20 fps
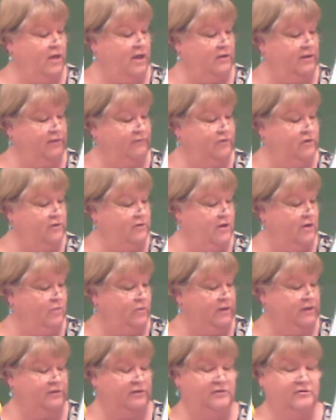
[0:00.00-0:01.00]
I'll give you a
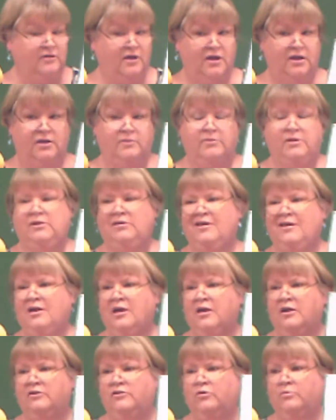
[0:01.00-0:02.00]
week to sign them, and
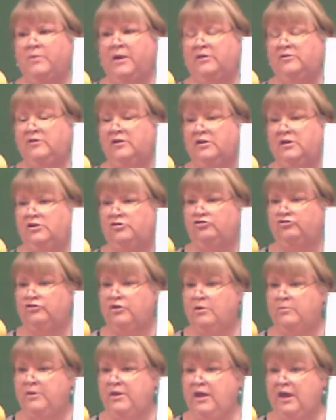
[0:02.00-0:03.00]
they're basically just
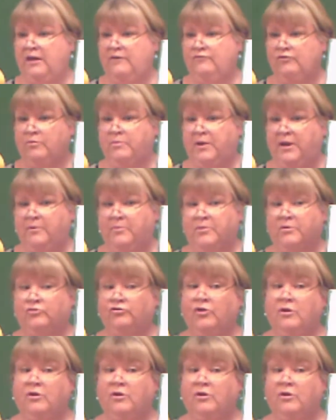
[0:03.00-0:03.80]
our behavior papers,